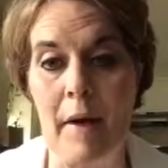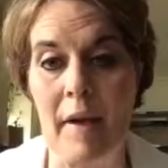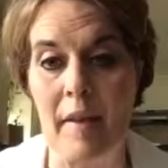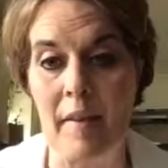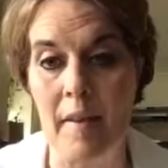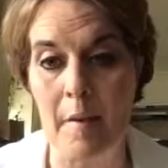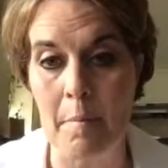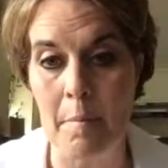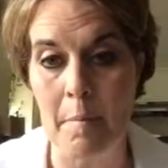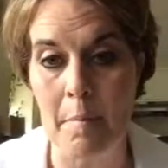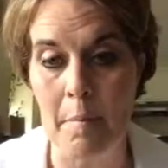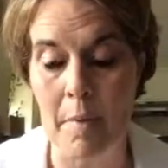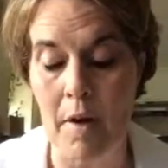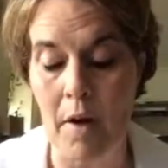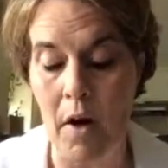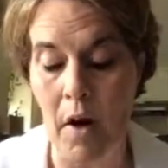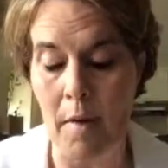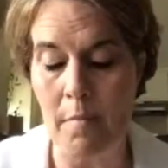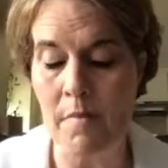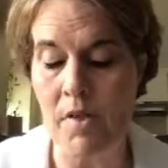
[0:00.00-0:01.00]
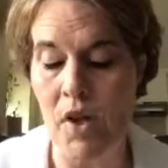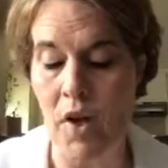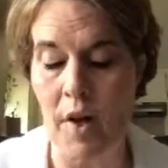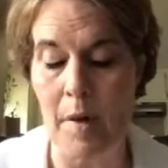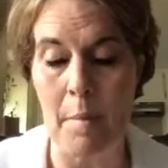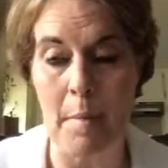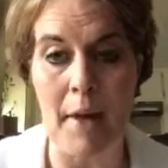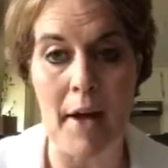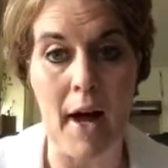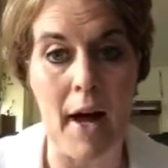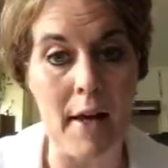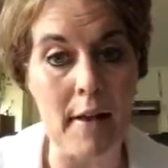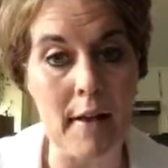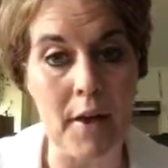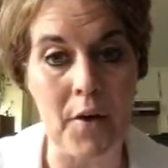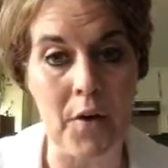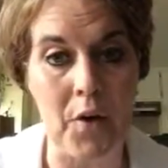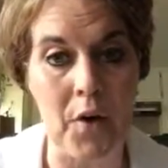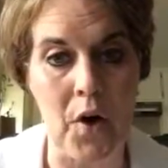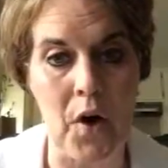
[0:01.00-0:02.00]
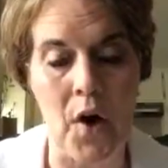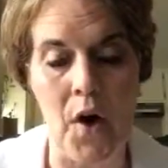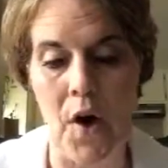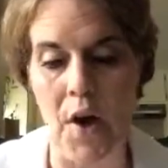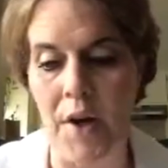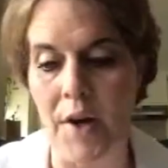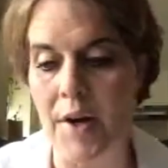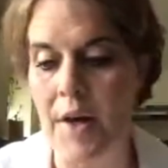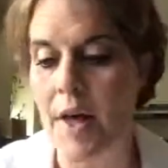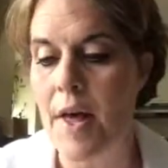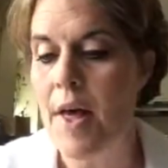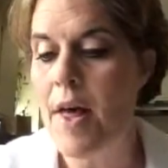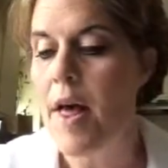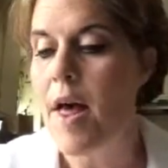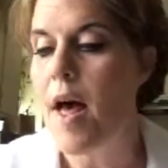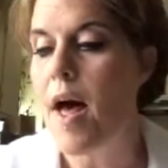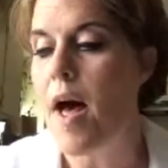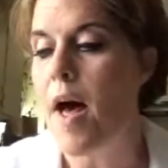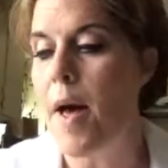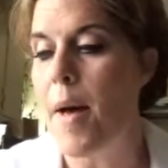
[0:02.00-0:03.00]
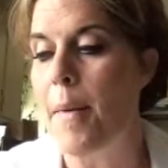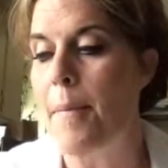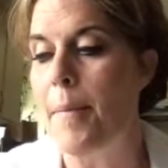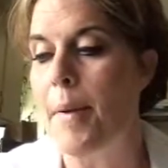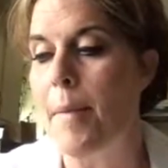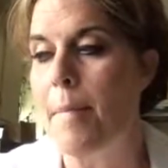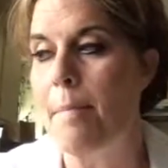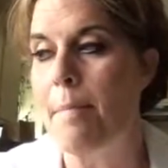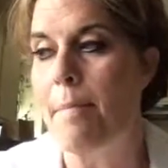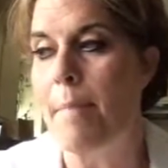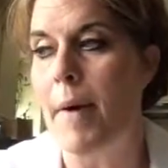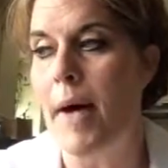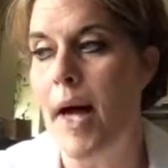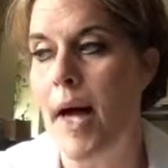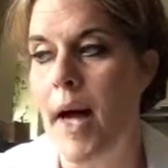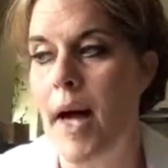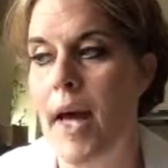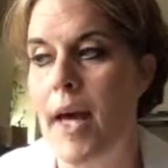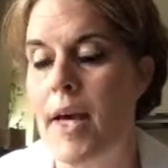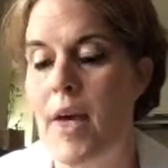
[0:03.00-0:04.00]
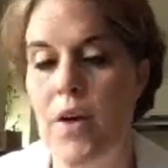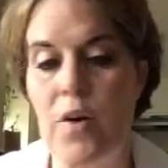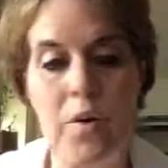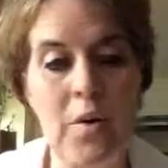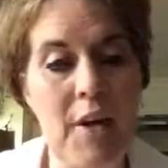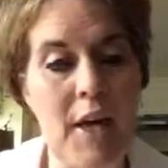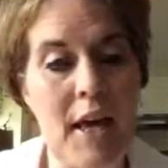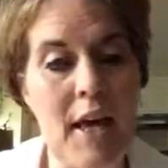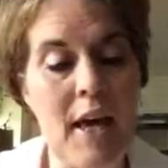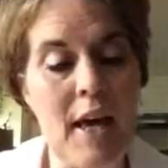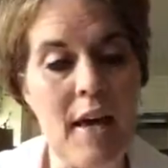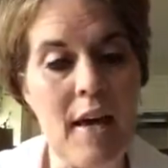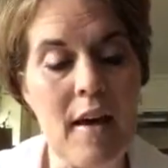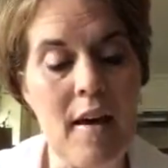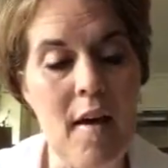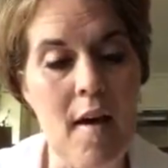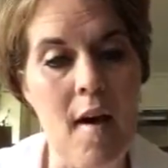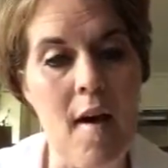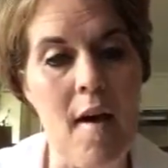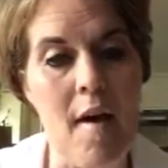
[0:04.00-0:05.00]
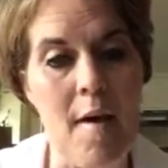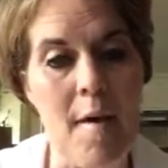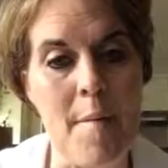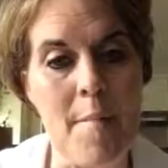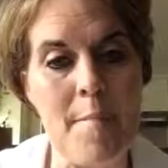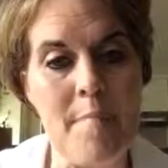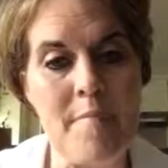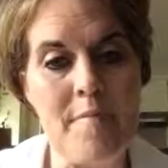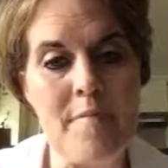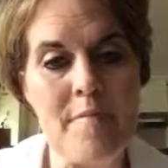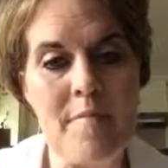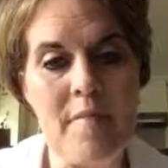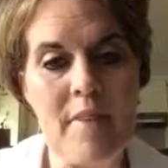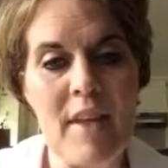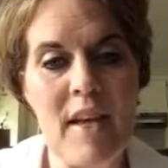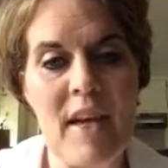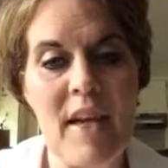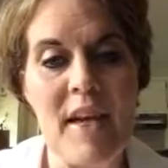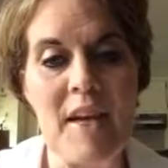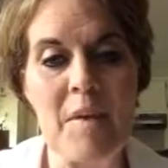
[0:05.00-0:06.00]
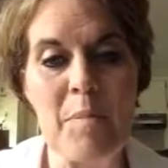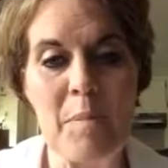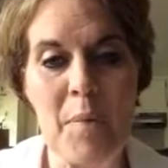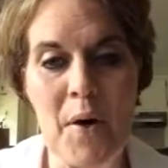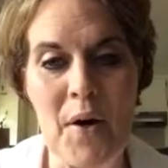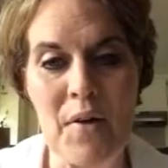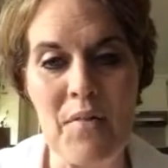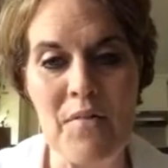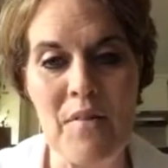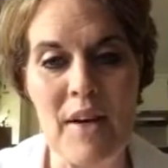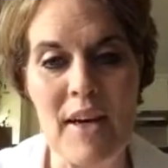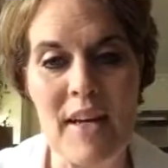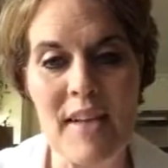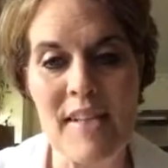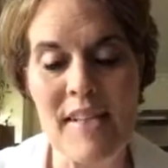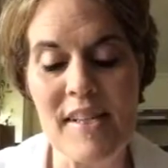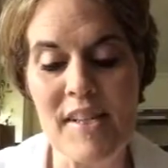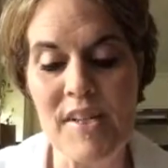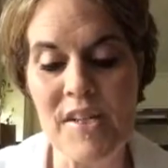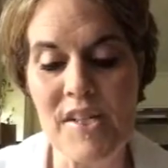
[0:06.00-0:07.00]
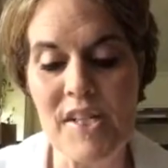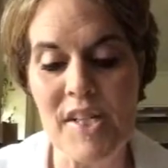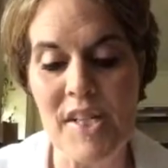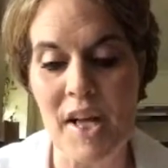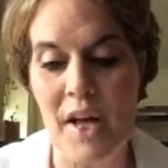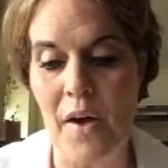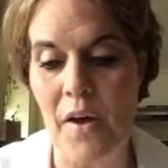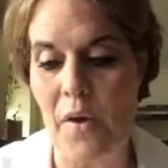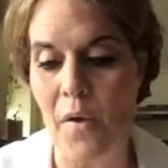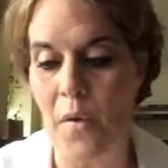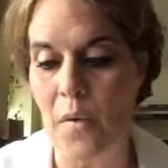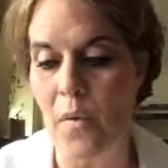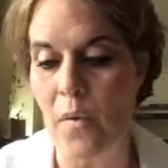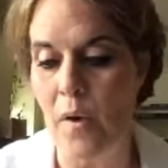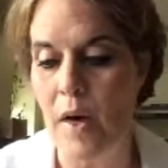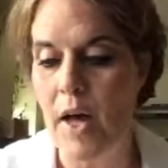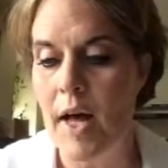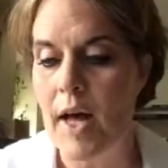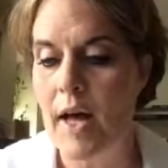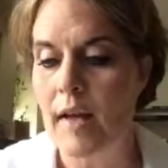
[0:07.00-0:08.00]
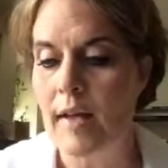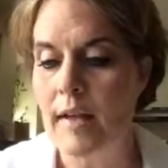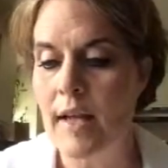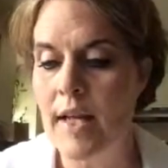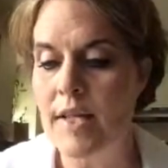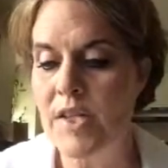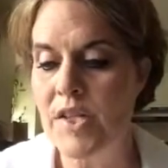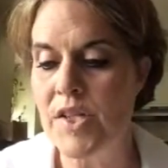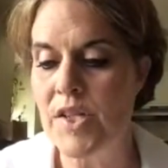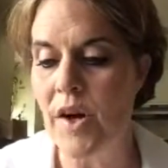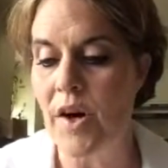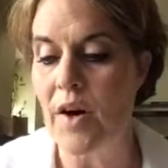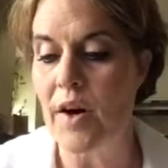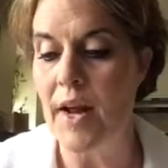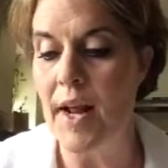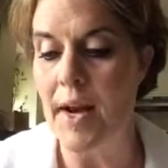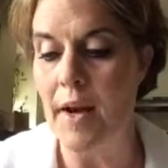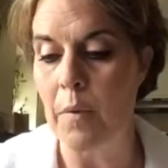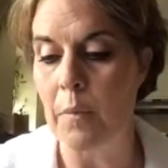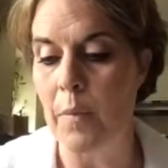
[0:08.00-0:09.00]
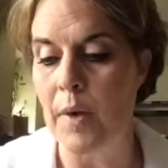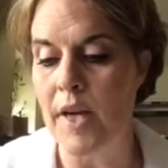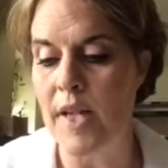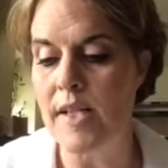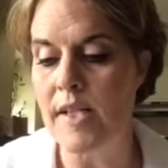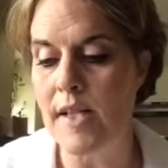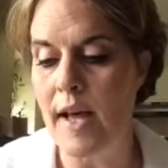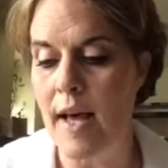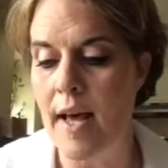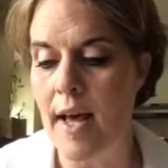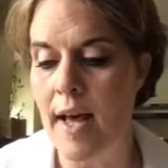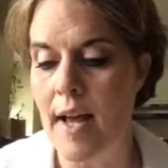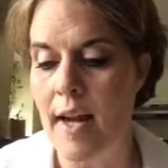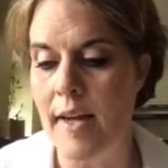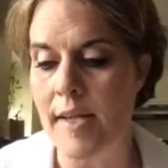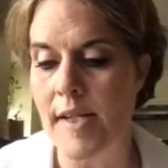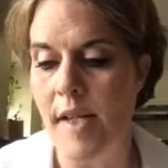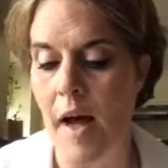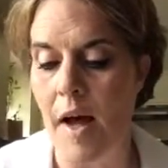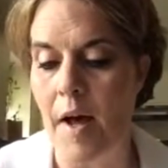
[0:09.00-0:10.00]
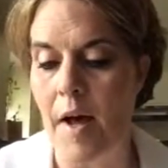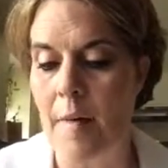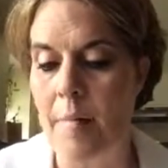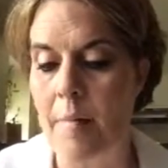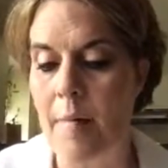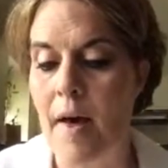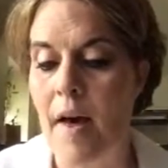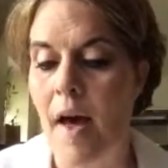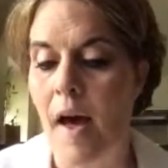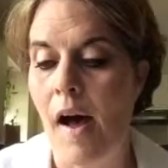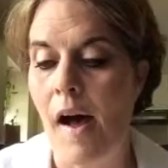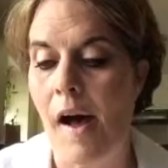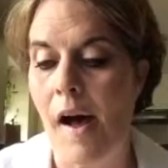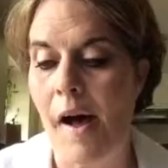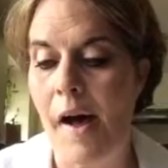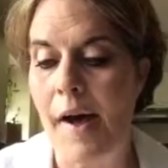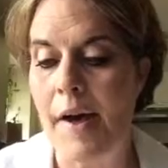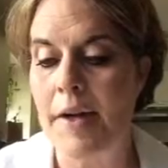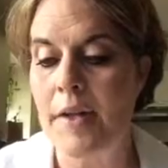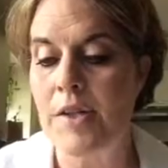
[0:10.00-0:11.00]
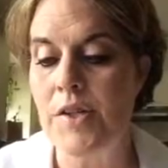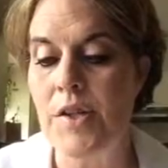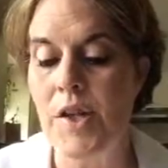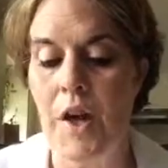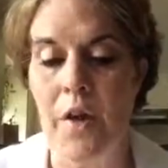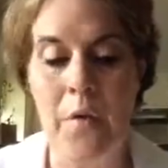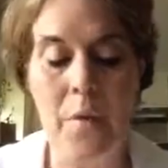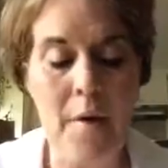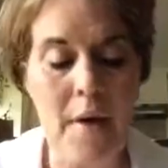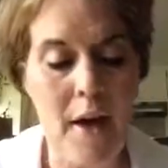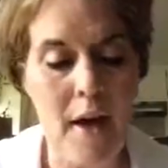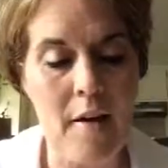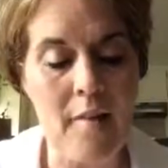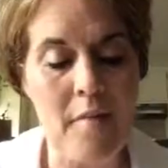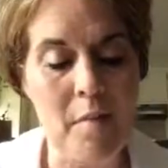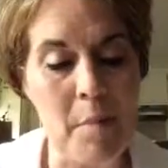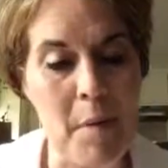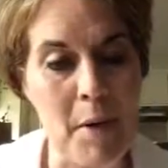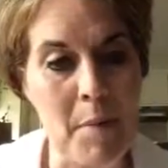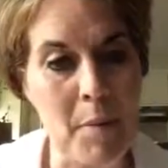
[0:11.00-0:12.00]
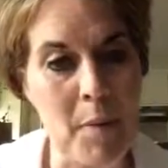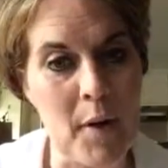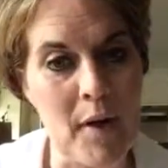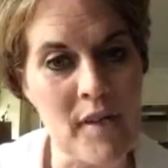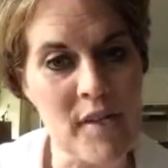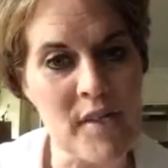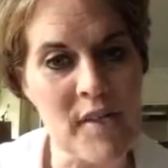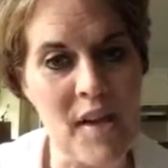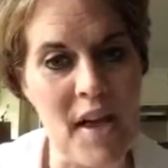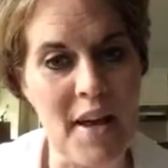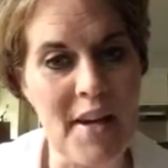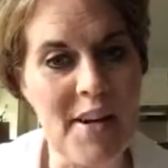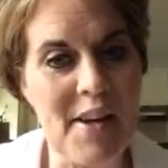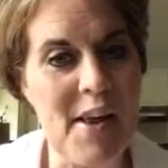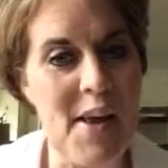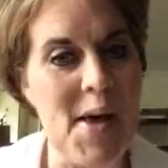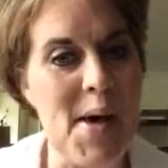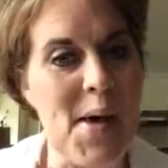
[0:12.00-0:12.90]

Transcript: my my eyeliner on by Younique in Perfect. So let's start, and I want to say ahead of time, I don't have my brush set,